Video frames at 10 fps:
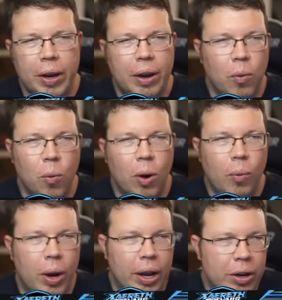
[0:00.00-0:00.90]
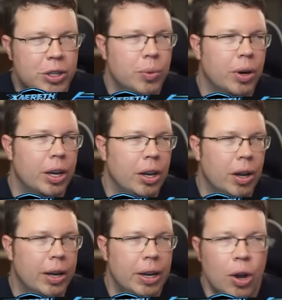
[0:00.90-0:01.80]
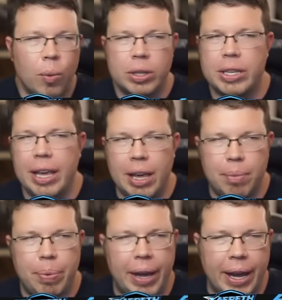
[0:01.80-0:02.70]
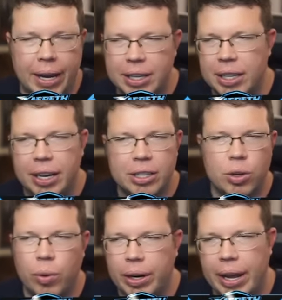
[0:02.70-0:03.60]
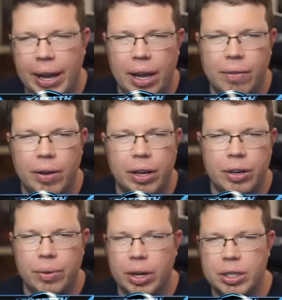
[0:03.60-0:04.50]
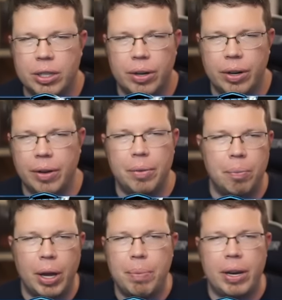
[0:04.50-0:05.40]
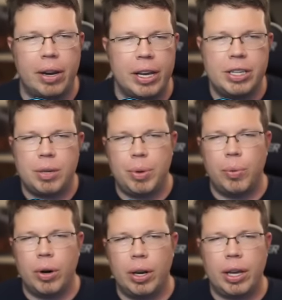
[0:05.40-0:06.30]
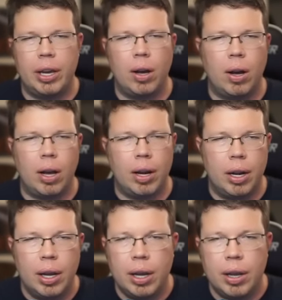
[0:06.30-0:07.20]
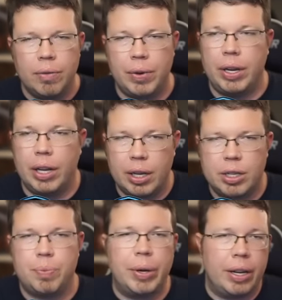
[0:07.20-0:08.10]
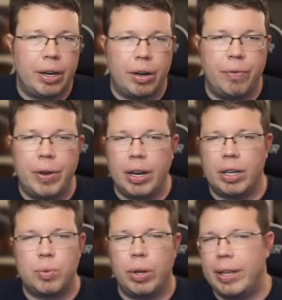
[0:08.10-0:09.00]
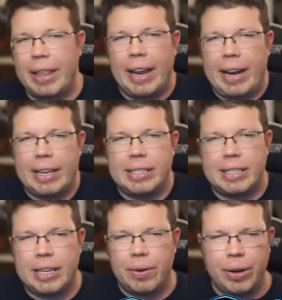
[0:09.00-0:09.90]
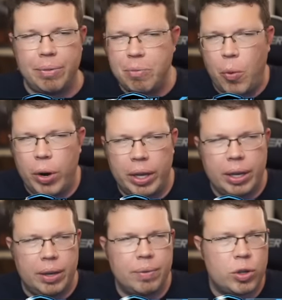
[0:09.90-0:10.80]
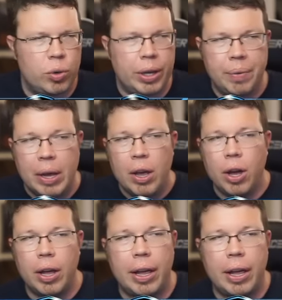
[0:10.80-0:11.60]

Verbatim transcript: you know, why aren't you working on it? What's the impact that it's going to have on your roster? It might be nice to be working on Phoenix, but are Phoenix really that necessary? Really? Truly?